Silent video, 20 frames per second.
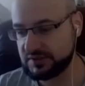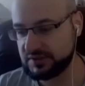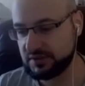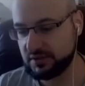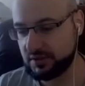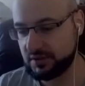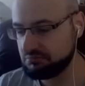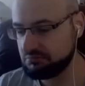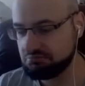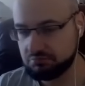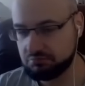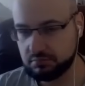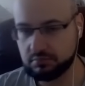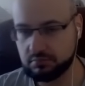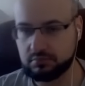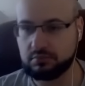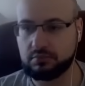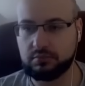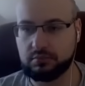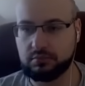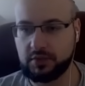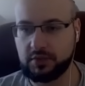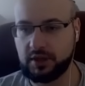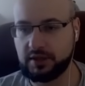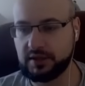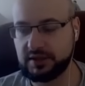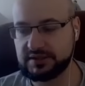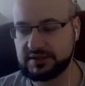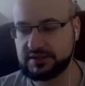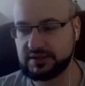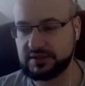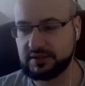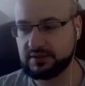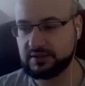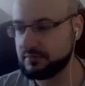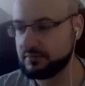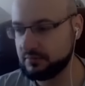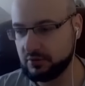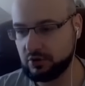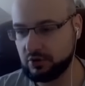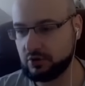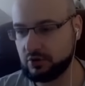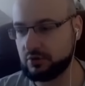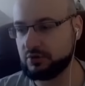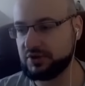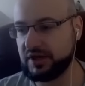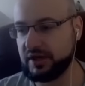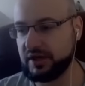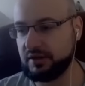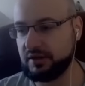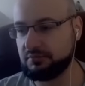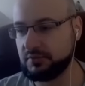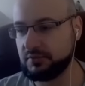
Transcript: and that's it. Go time.